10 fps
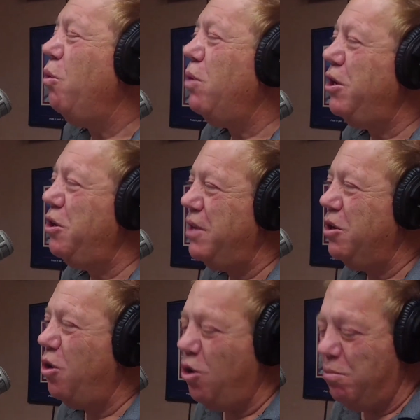What do you
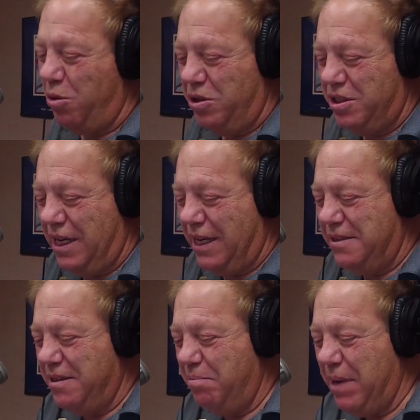think homeowners think
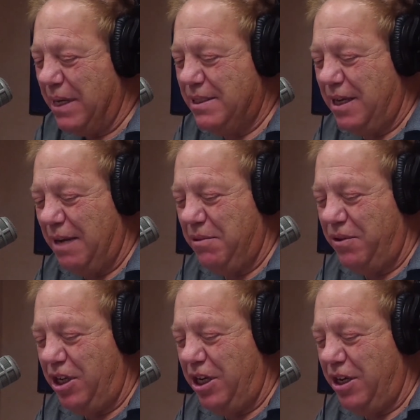is the best time of
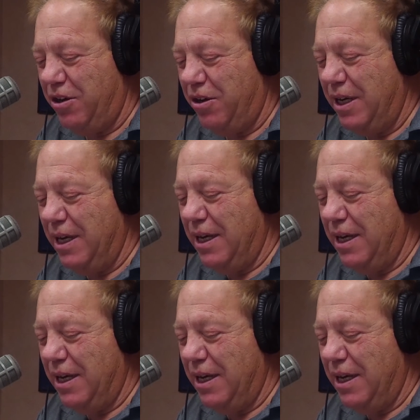the year?